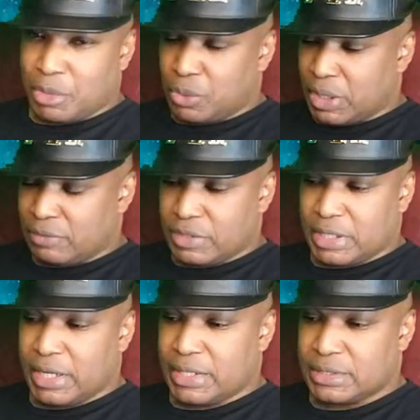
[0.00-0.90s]
or whatever the
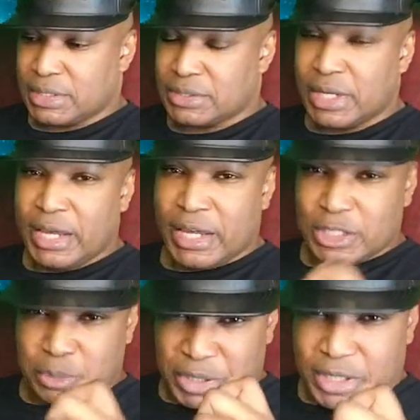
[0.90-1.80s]
case is,
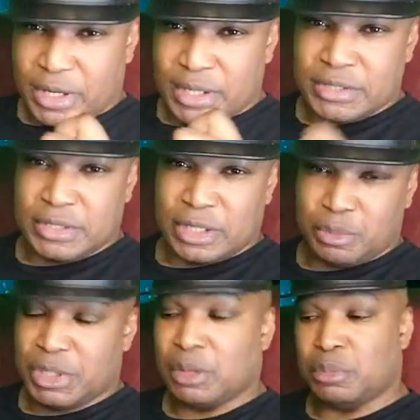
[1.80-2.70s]
it's because they're
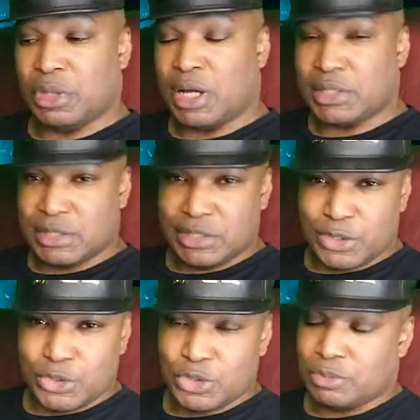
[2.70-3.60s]
being blocked on
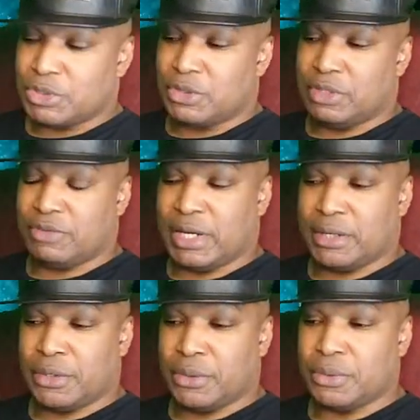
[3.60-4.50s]
YouTube. So you've got
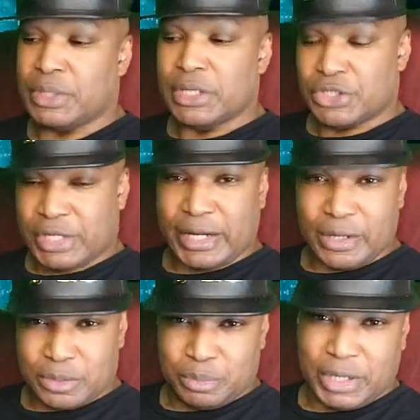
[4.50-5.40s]
to go check
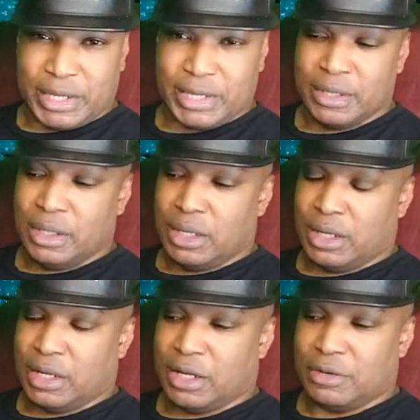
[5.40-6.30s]
out my
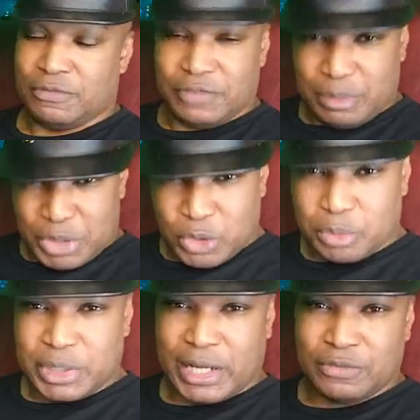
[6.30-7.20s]

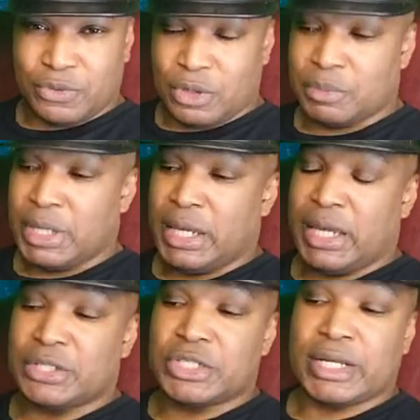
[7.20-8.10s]
Vimeo platform
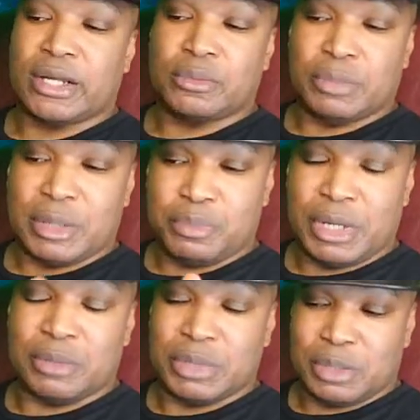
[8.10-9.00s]
and check out my
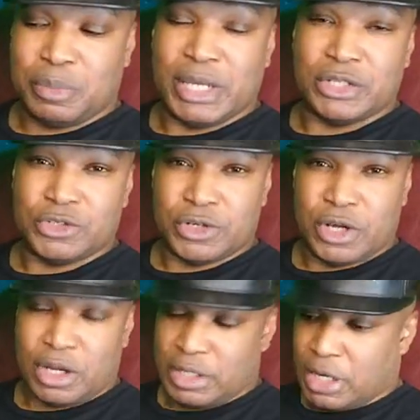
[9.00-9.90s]
public
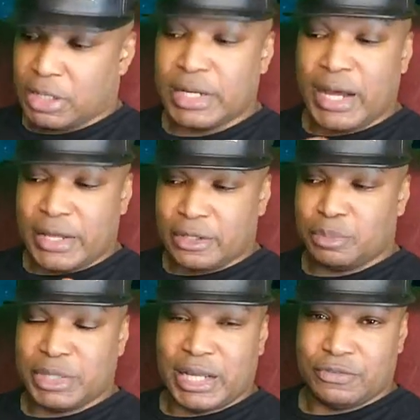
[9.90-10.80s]
Patreon on either
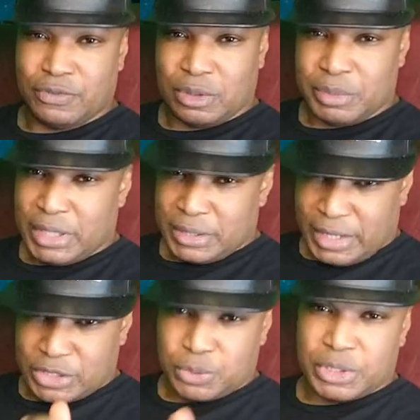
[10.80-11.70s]
platform.
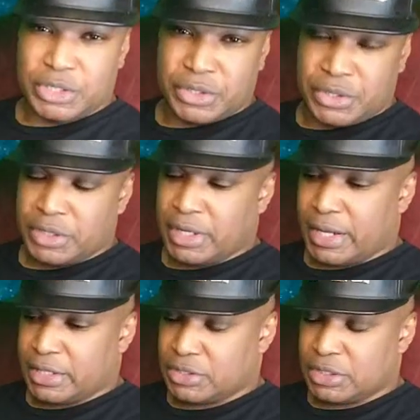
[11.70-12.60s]
That's where you're going to
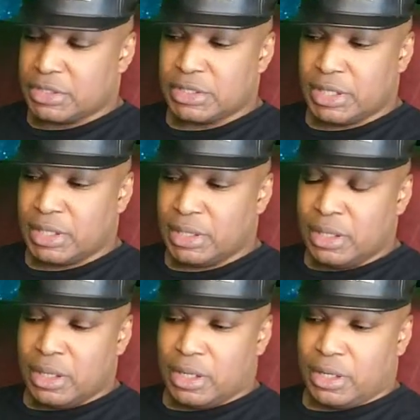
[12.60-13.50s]
actually see
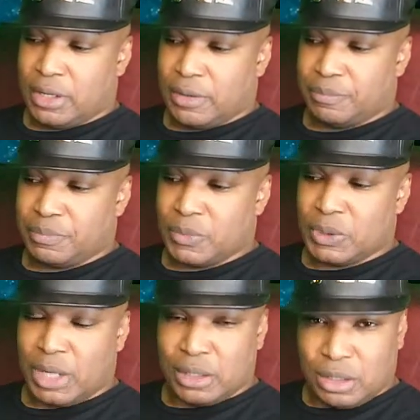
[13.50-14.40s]
a
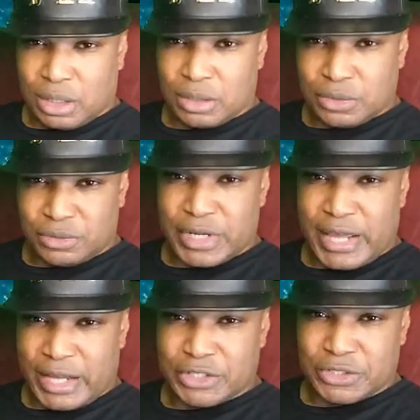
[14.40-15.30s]
lot of the
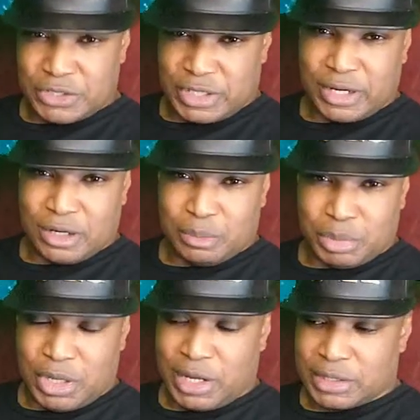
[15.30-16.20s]
reactions that are
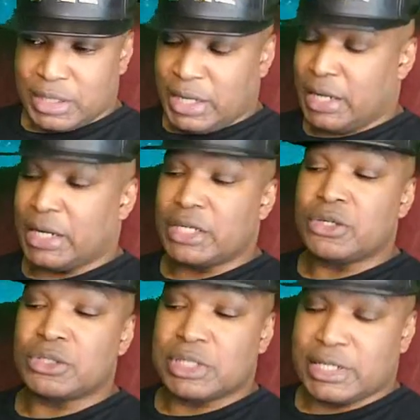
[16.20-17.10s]
blocked. And I
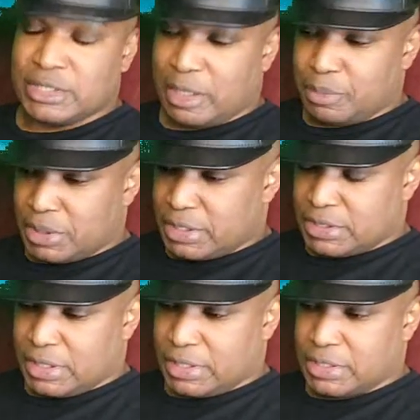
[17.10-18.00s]
use Led Zeppelin as
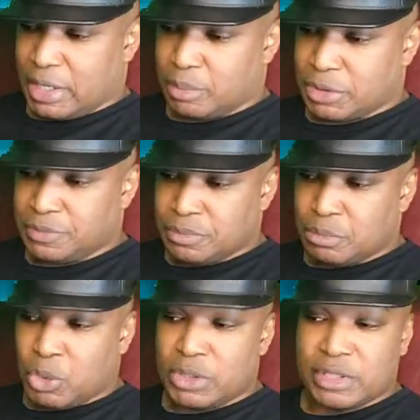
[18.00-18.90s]
an example.
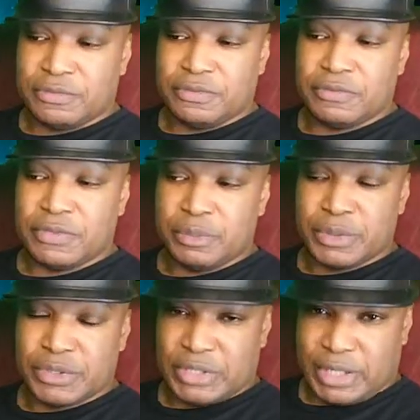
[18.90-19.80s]
More than
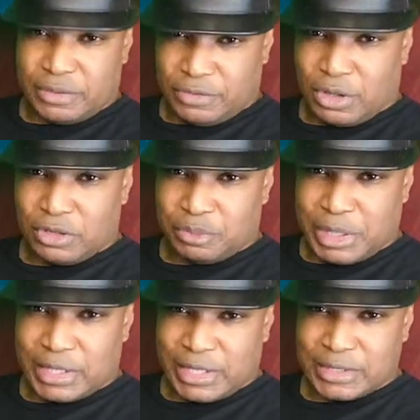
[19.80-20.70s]
50% of all of
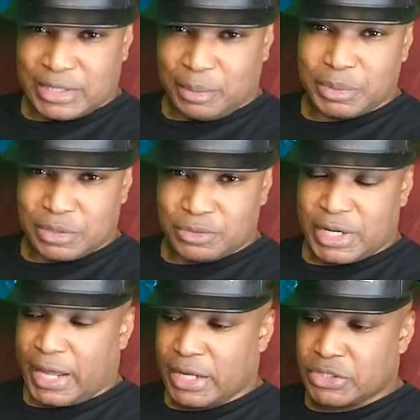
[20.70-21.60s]
my Led Zeppelin
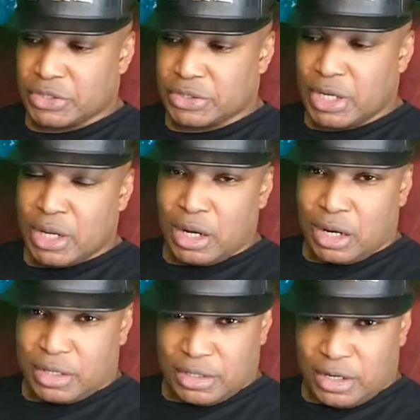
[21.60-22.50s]
reactions
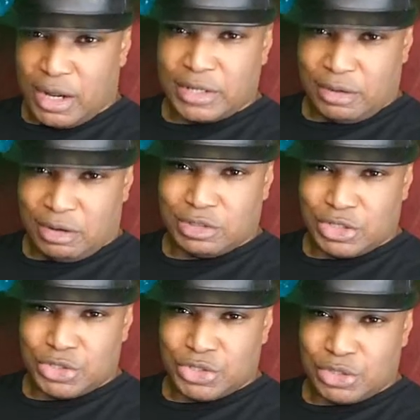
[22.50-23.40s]
are not on
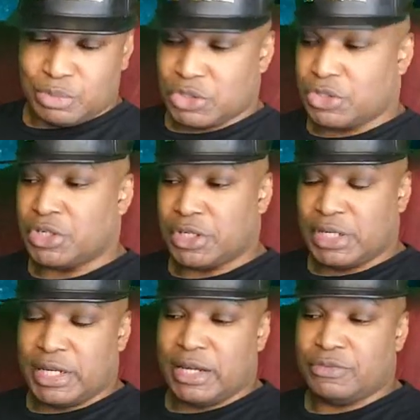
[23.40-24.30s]
YouTube. So you're
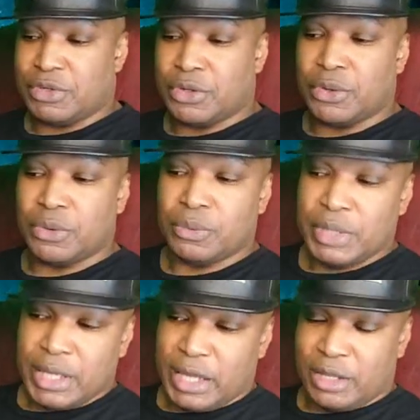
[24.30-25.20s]
going to have to go
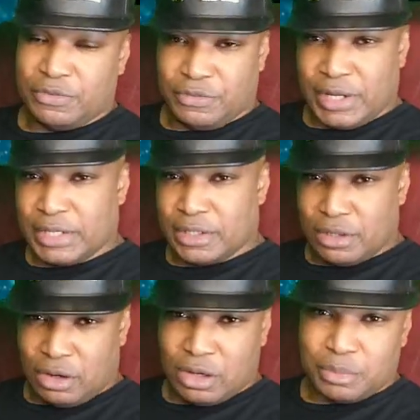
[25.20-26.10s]
and find
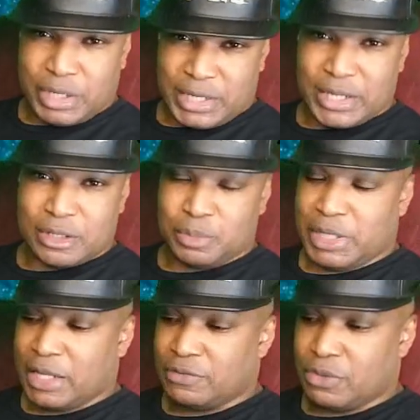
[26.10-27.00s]
it on my other
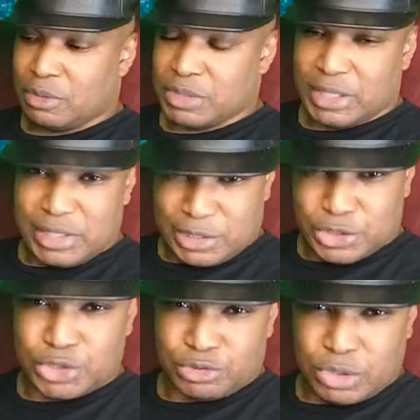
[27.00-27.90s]
platforms. A little
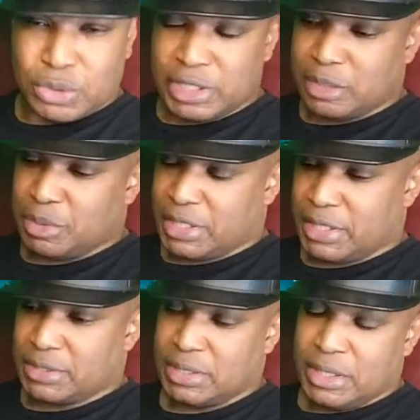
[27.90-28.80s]
scrolling
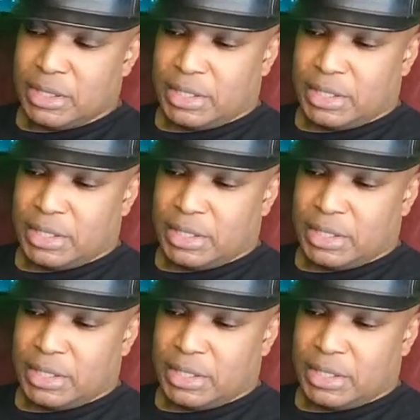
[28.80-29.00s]
because,